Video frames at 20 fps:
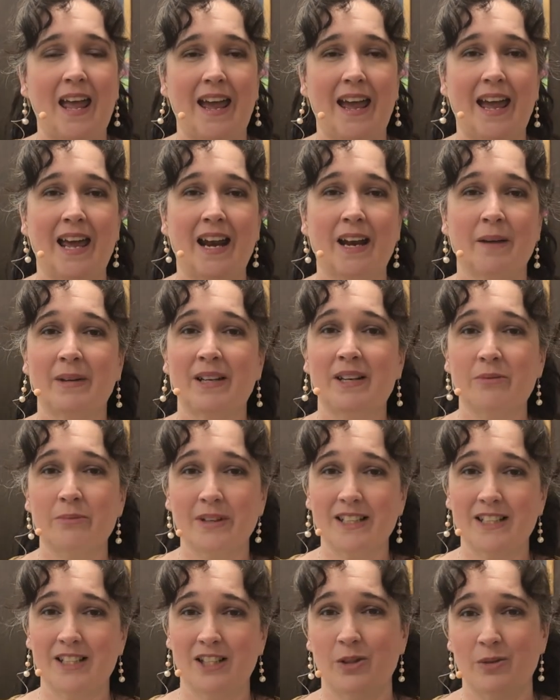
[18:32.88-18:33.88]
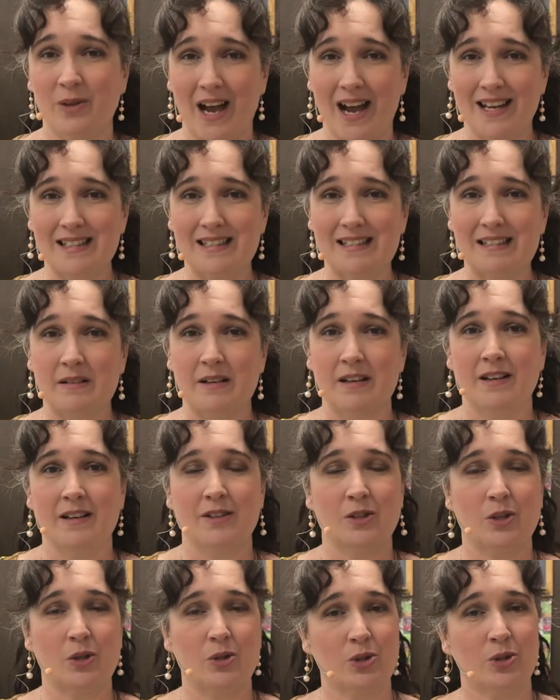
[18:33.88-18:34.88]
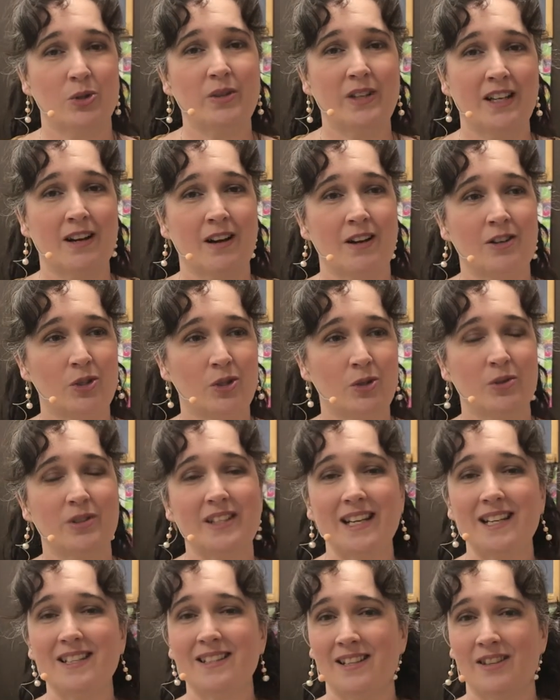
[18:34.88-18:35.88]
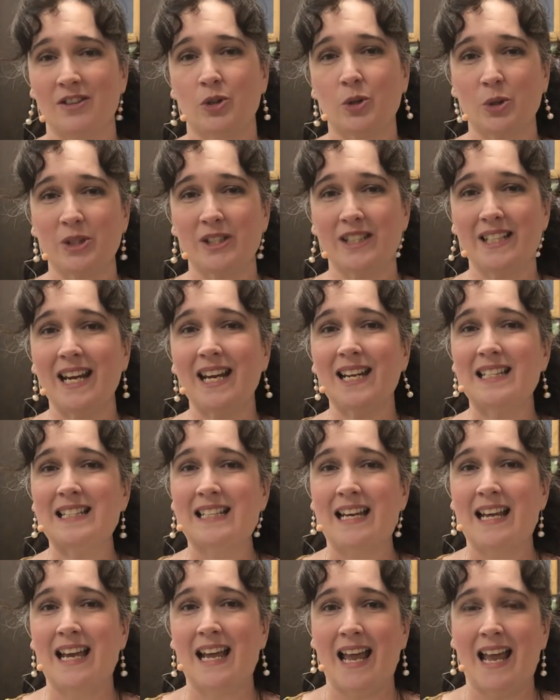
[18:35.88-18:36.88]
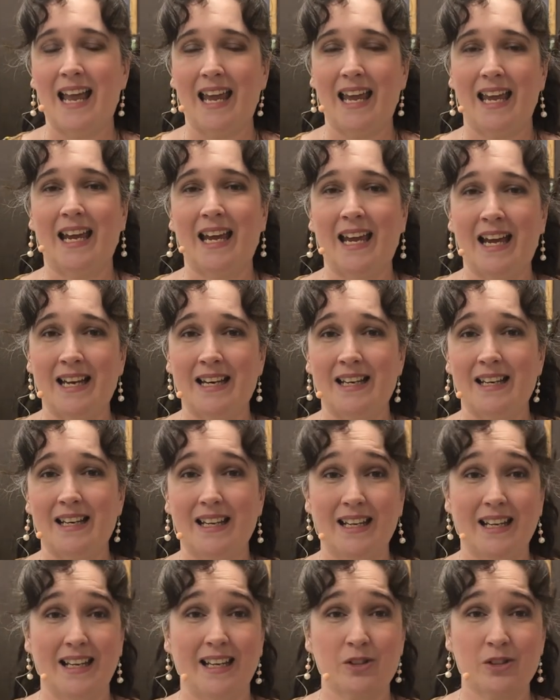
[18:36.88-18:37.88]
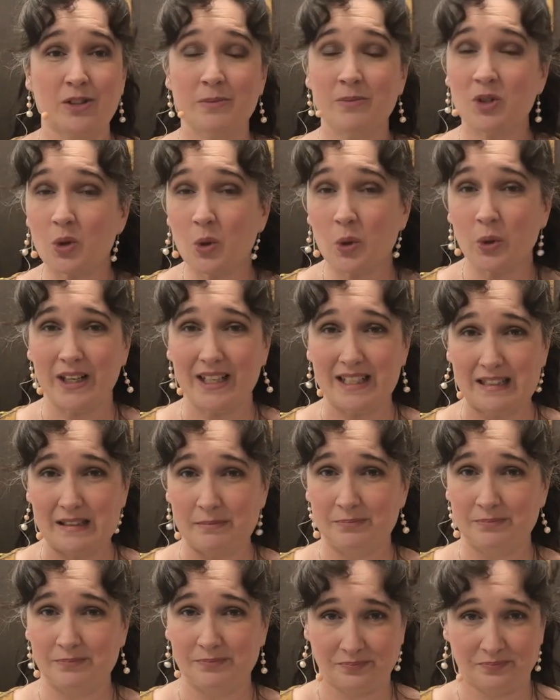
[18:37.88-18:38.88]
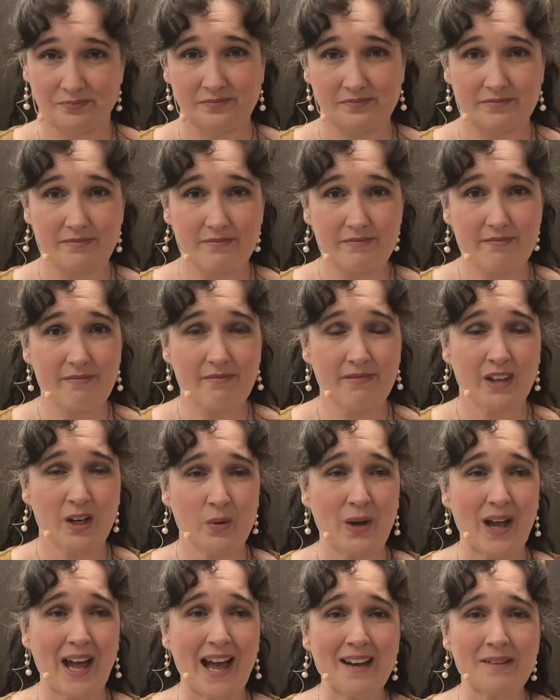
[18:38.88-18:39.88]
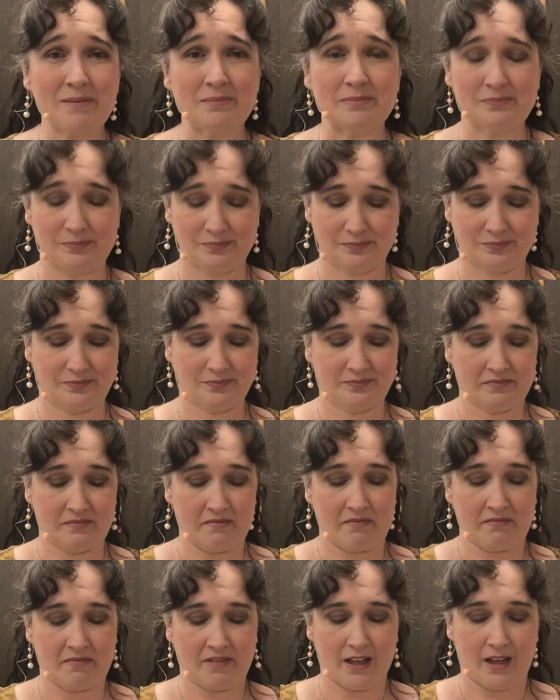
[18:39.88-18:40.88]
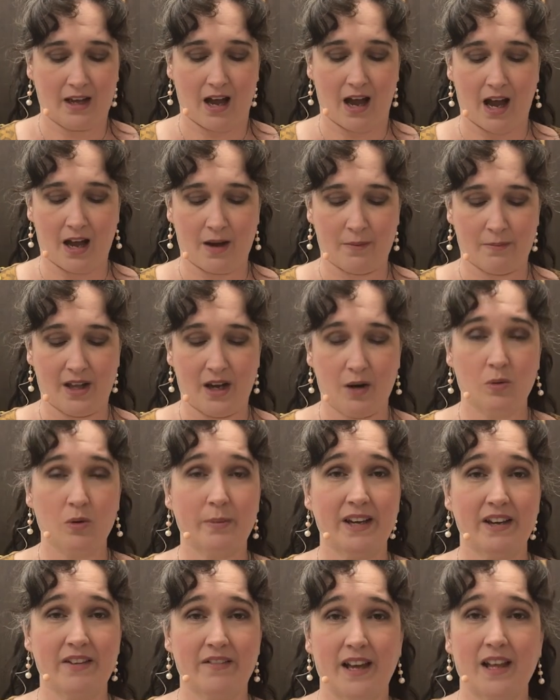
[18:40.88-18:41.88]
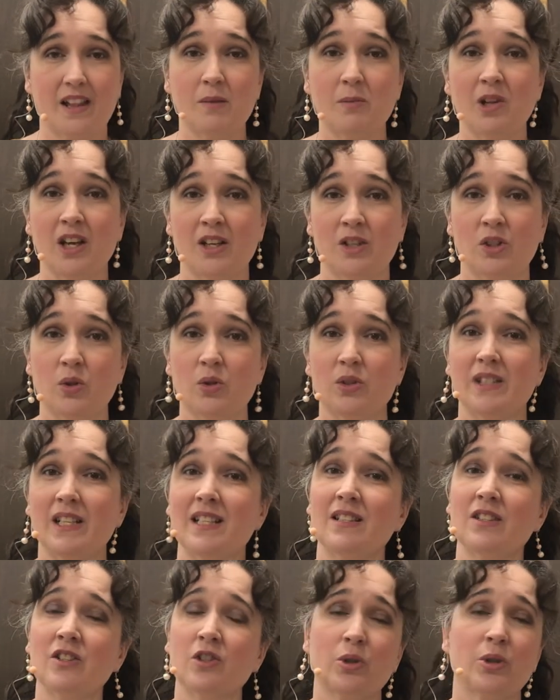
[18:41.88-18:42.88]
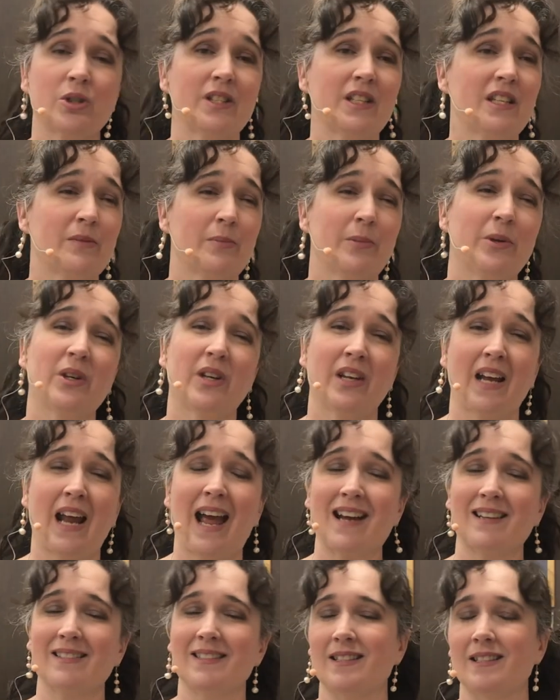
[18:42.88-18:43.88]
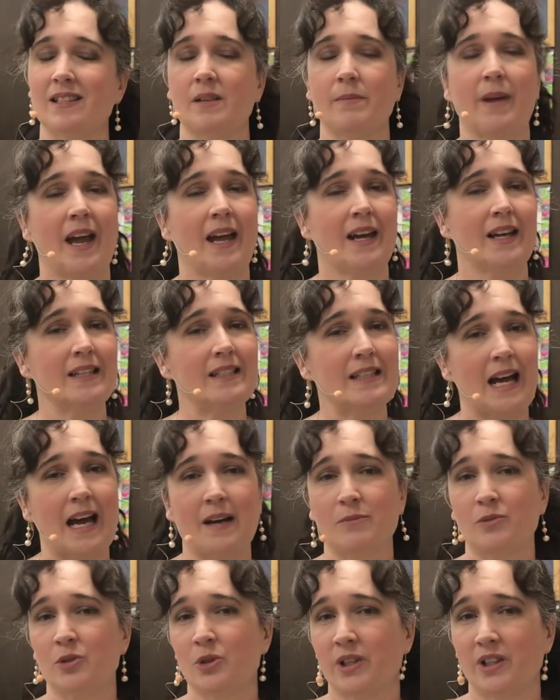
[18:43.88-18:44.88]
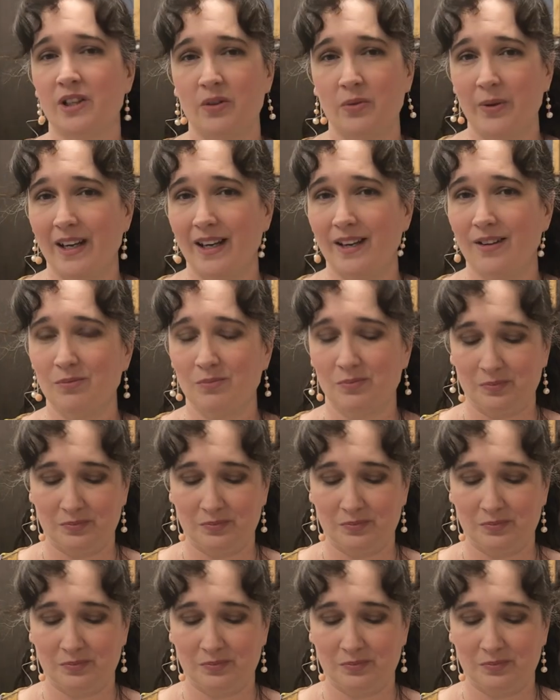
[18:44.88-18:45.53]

and I'm going to read to you guys. So tune in on Tuesdays and Thursdays and hear some stories. Okay? They will be available on Tuesdays and Thursdays, but you can access them anytime during the week.